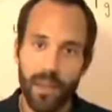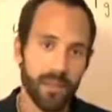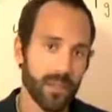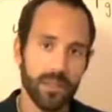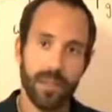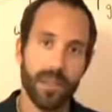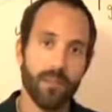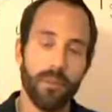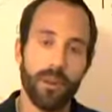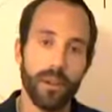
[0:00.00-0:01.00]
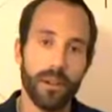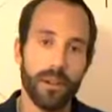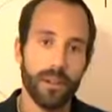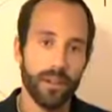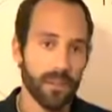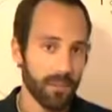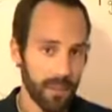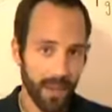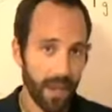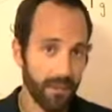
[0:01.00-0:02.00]
It's just like in water.
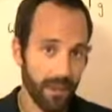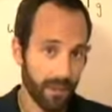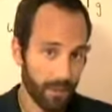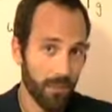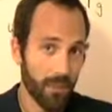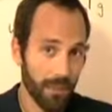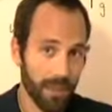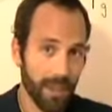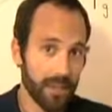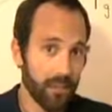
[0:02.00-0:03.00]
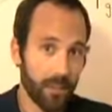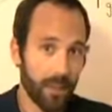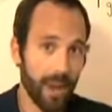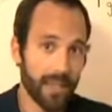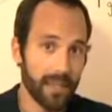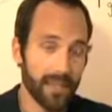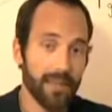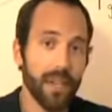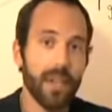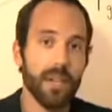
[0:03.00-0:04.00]
Something heavier or more dense, more massive